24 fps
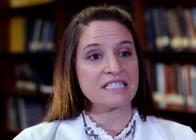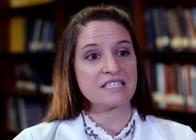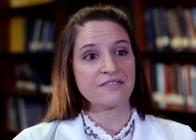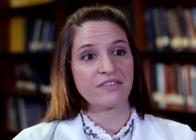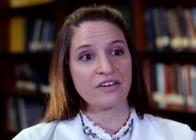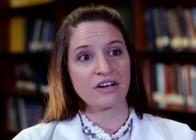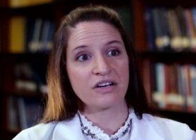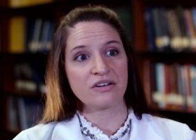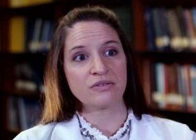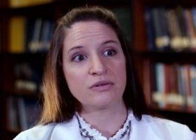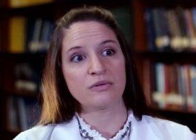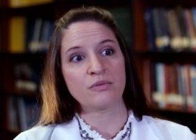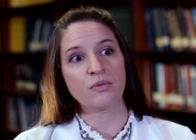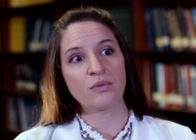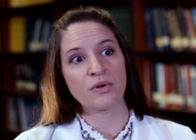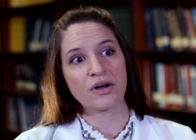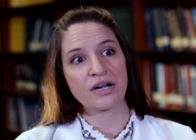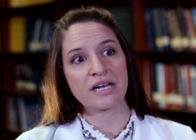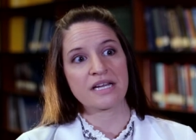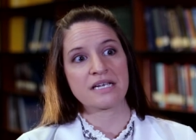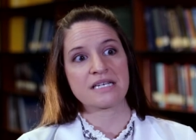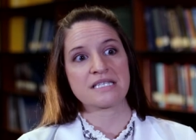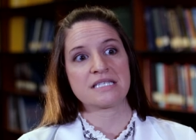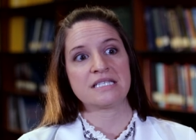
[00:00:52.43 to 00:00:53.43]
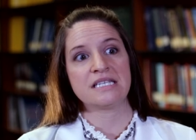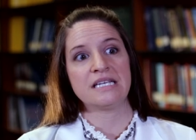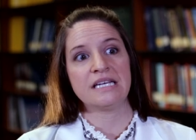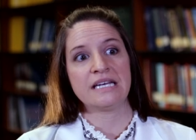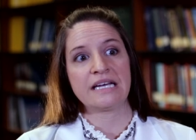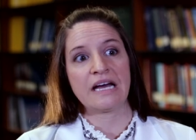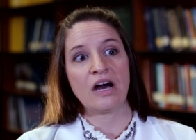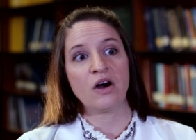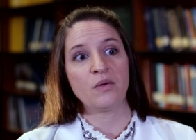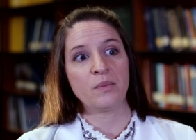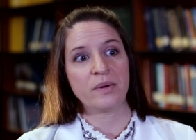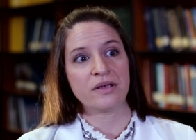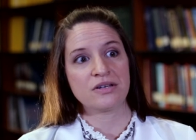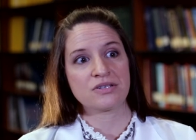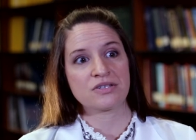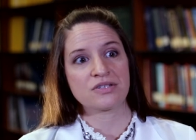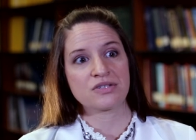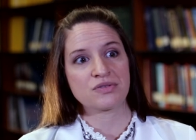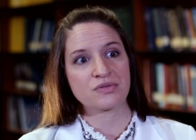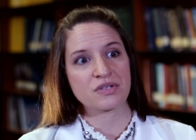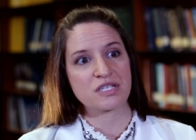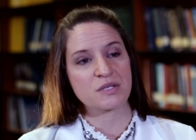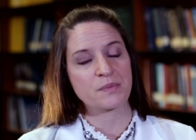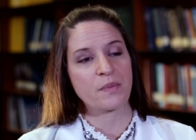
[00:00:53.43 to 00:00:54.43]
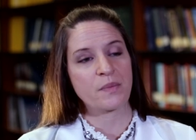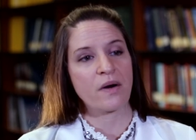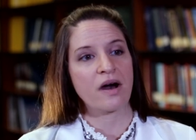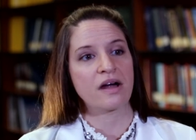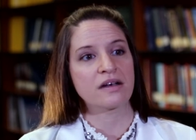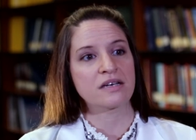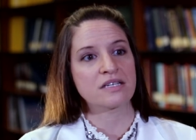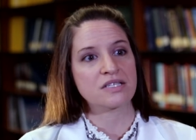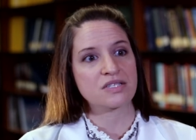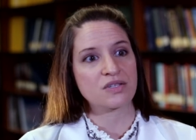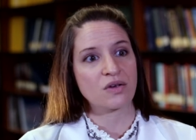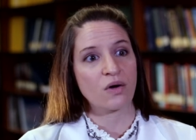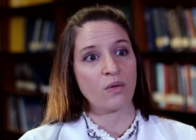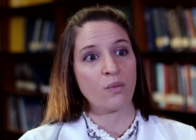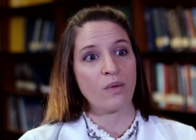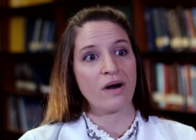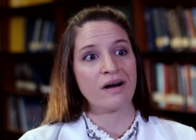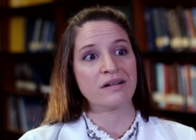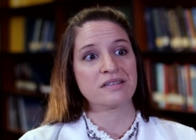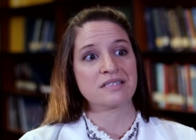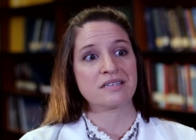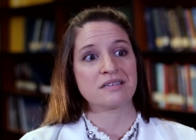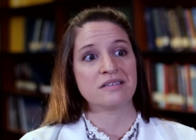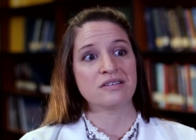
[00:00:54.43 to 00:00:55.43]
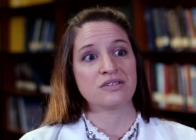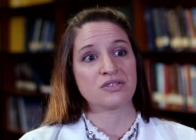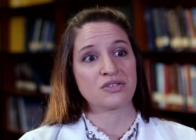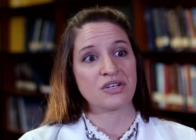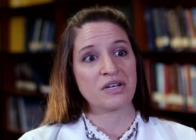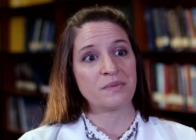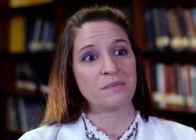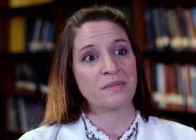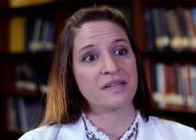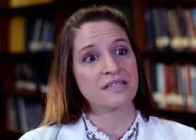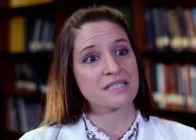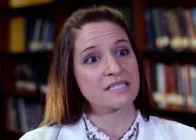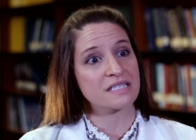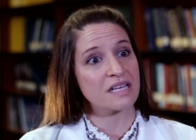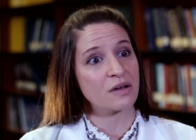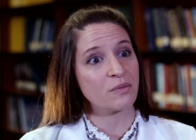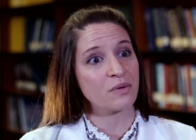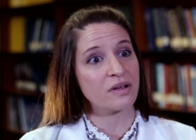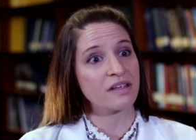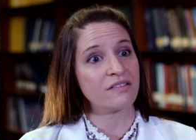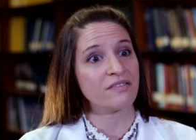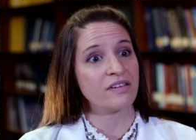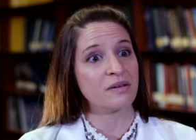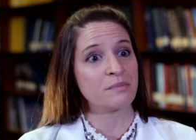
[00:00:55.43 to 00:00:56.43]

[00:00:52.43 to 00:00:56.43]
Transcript: It's very rewarding seeing how patients respond so well to the treatments that we've